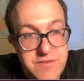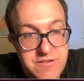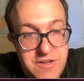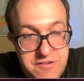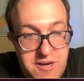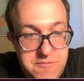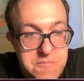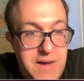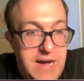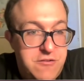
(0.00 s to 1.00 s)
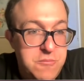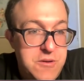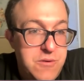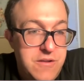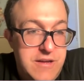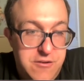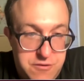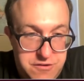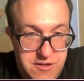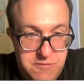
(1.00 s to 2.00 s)
if it does come to pass, will be really
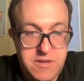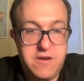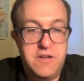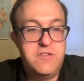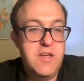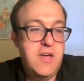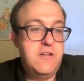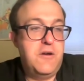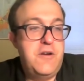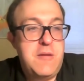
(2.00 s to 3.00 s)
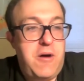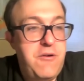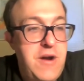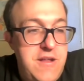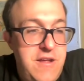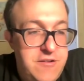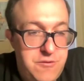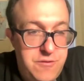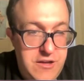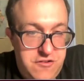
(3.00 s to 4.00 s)
interesting because Notre Dame already has
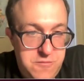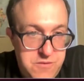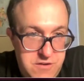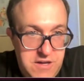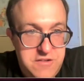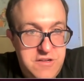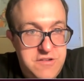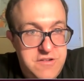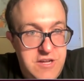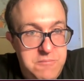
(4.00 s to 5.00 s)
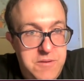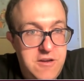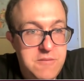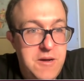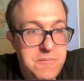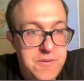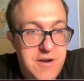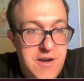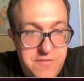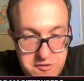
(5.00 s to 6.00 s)
a relationship with the ACC, being a member
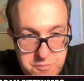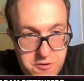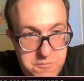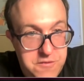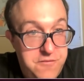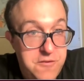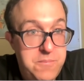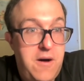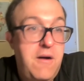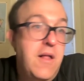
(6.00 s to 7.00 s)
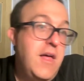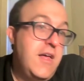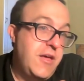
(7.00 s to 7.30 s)
in every sport but football.